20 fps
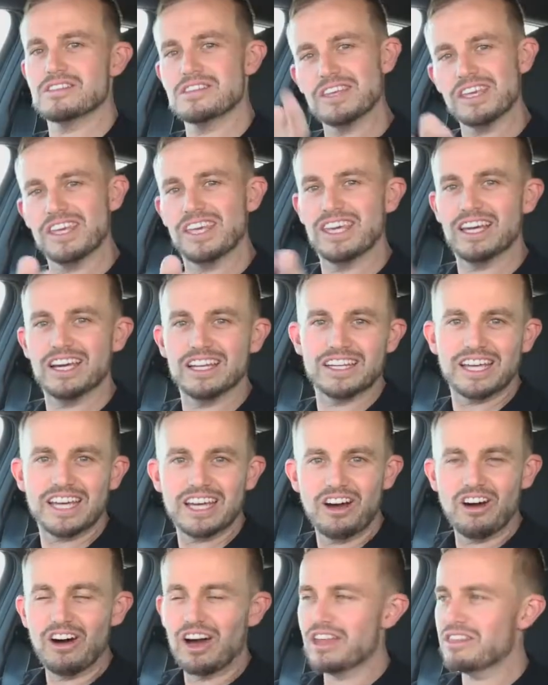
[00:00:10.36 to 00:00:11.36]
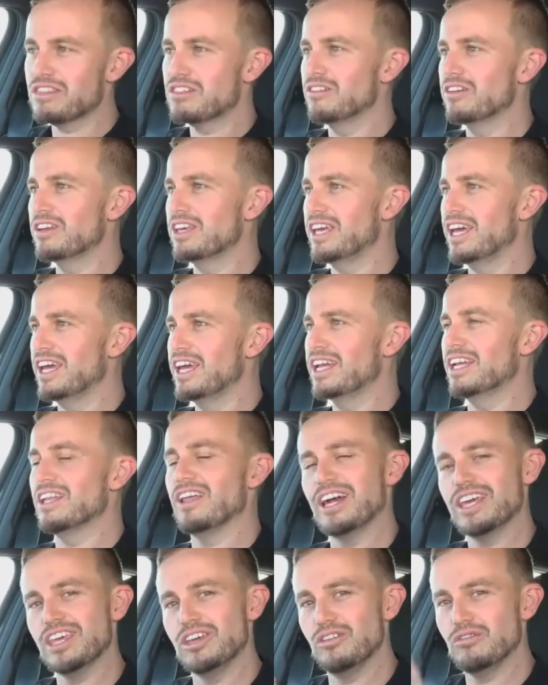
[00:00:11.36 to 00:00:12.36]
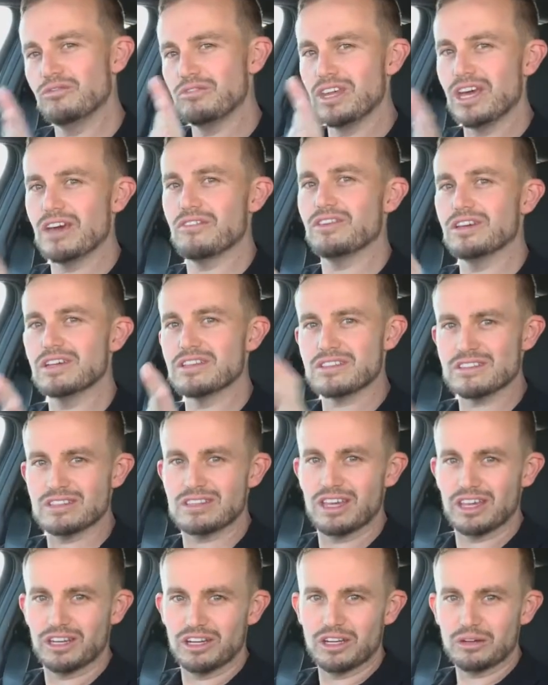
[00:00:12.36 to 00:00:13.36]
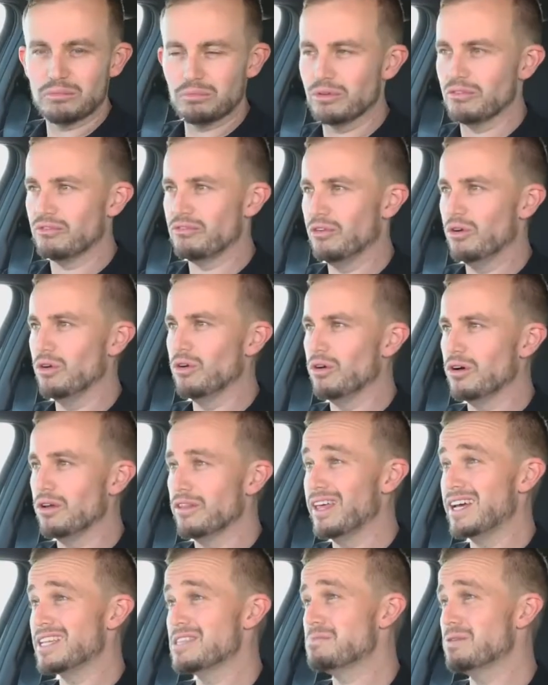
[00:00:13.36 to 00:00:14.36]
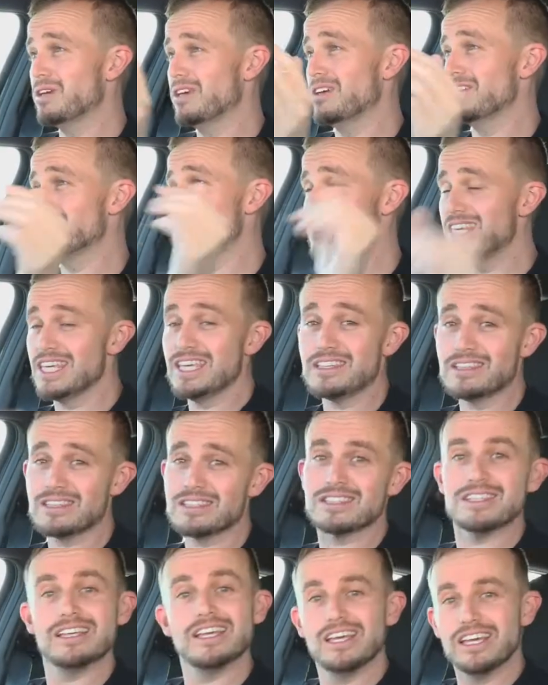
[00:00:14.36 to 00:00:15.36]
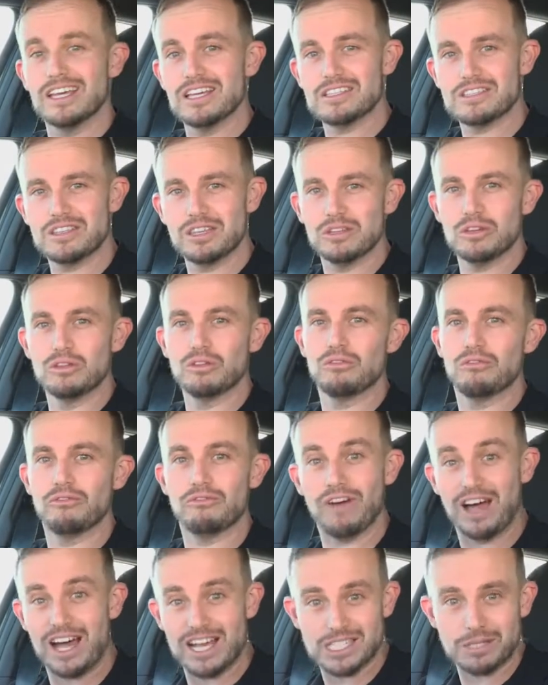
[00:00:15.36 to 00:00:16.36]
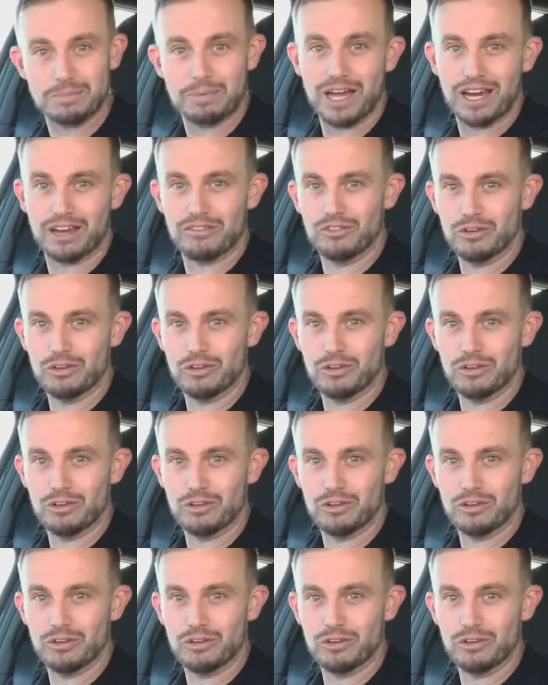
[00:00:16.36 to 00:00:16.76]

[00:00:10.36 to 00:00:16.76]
is the Hyundai i30N like you've never seen it before. That's because this is the new Fastback